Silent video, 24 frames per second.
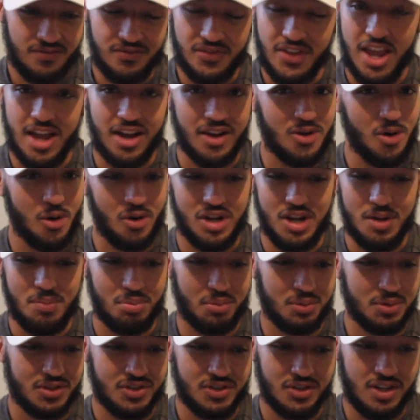Yeah,
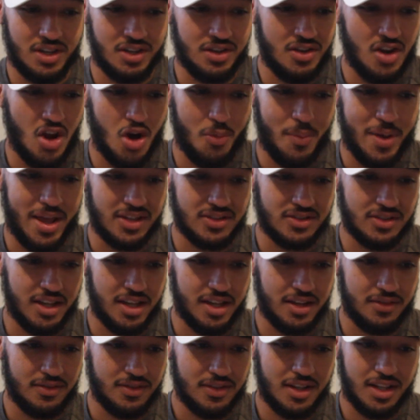goalkeeper was no man's
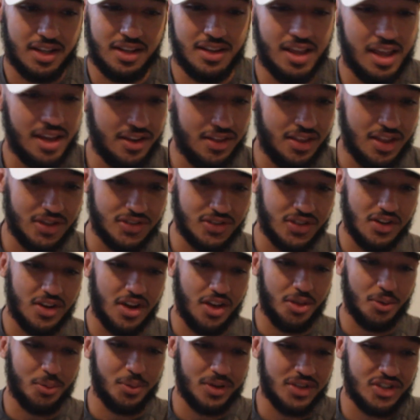land. And then there's
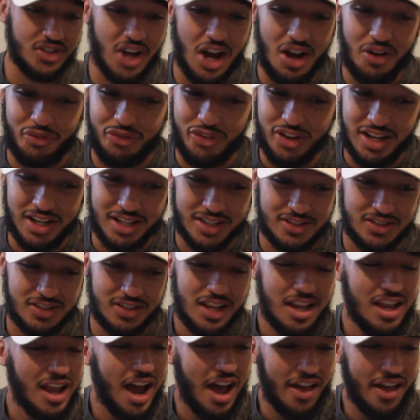another one. João Felix.